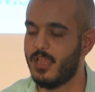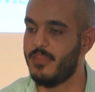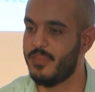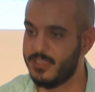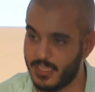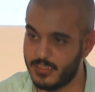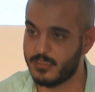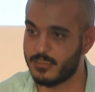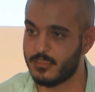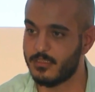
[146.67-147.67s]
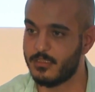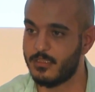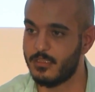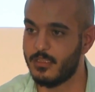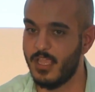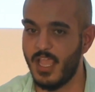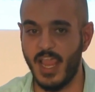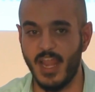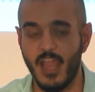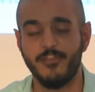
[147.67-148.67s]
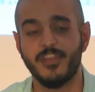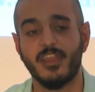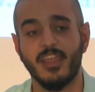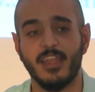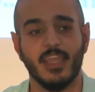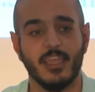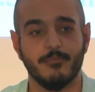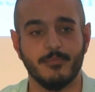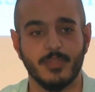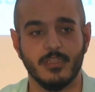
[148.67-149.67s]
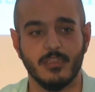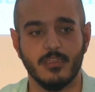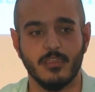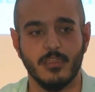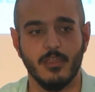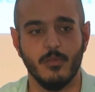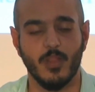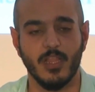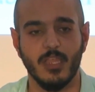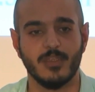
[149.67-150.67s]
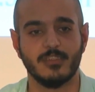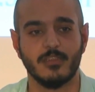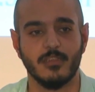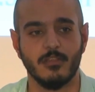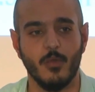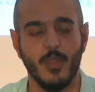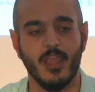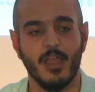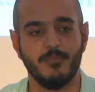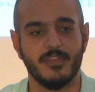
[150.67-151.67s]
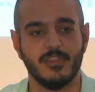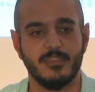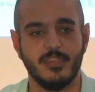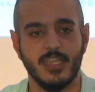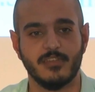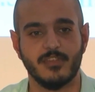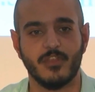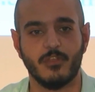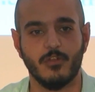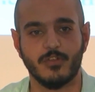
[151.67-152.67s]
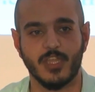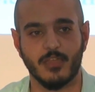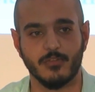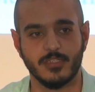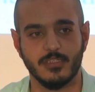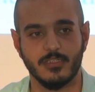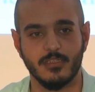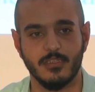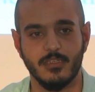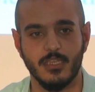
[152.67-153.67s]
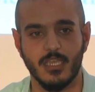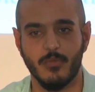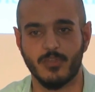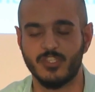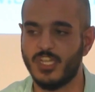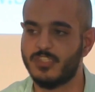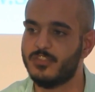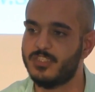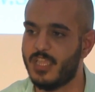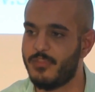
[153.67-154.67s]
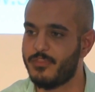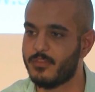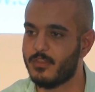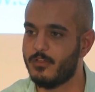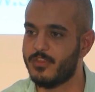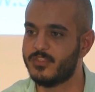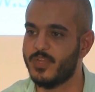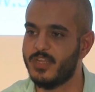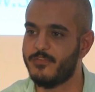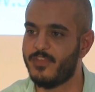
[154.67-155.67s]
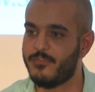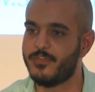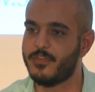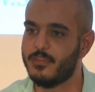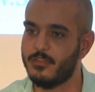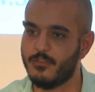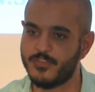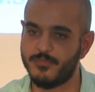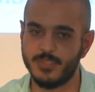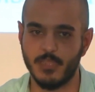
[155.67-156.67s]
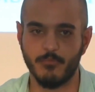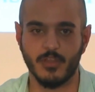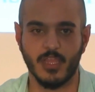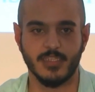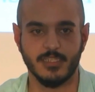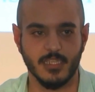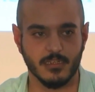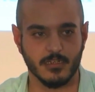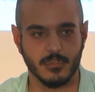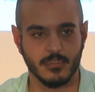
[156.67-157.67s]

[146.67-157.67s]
And they did. And after getting him, while he was going up to the stairs in the courthouse, he was shot to death on the 25th of September last year.